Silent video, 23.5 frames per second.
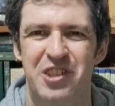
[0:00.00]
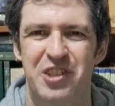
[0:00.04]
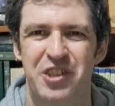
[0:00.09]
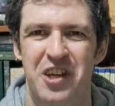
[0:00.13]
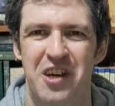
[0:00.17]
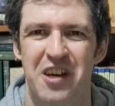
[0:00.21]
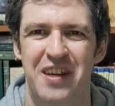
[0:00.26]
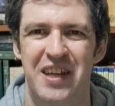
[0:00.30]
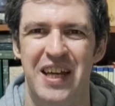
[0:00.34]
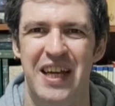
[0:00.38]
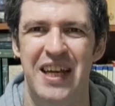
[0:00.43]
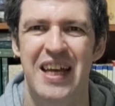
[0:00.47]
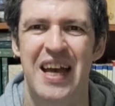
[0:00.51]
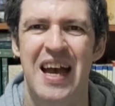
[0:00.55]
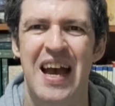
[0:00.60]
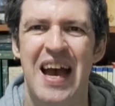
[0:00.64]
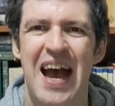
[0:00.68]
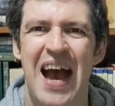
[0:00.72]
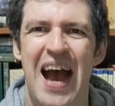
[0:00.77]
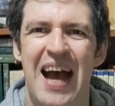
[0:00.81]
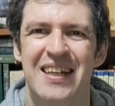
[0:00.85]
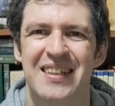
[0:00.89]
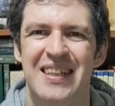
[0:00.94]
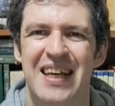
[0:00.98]
journey
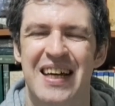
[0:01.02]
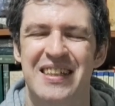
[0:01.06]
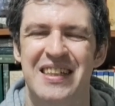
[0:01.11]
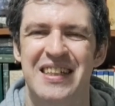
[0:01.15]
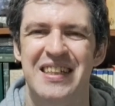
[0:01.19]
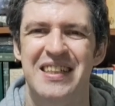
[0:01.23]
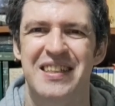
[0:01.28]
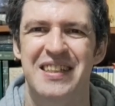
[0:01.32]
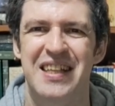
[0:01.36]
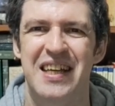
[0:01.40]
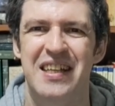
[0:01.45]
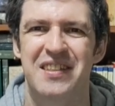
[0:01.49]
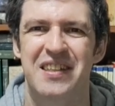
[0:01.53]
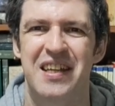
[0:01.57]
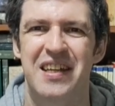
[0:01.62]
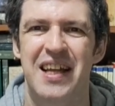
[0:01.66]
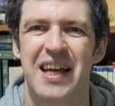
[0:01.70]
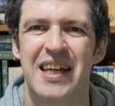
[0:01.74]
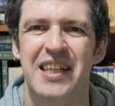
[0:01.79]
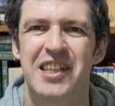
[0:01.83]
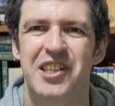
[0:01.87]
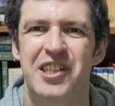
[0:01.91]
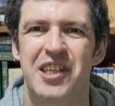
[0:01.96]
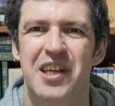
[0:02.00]
and at his
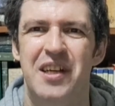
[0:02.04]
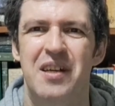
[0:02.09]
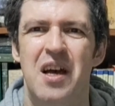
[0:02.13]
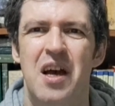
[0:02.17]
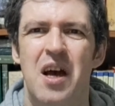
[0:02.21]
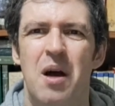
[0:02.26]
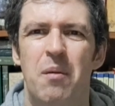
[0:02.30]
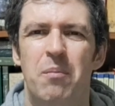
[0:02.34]
destination,